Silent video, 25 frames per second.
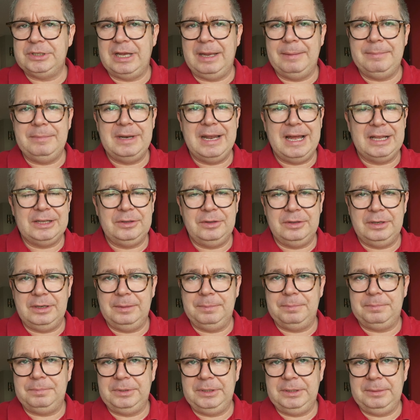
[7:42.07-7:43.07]
I'm not
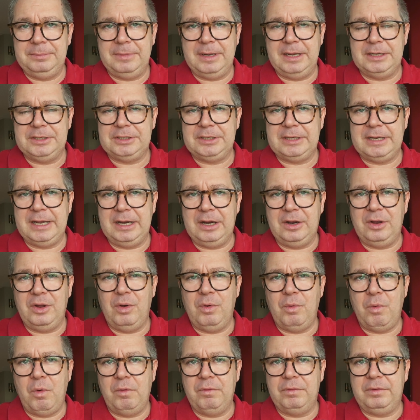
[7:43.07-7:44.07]
gonna pretty much kind of
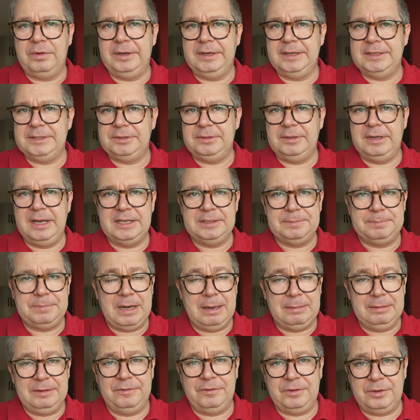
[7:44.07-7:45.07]
go over this. You guys
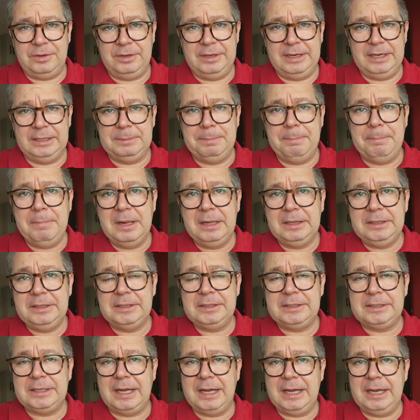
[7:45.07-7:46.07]
probably have heard that
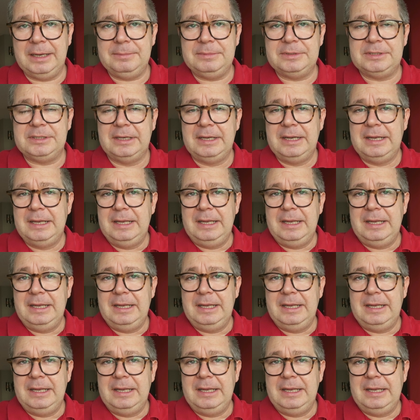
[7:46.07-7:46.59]
million times.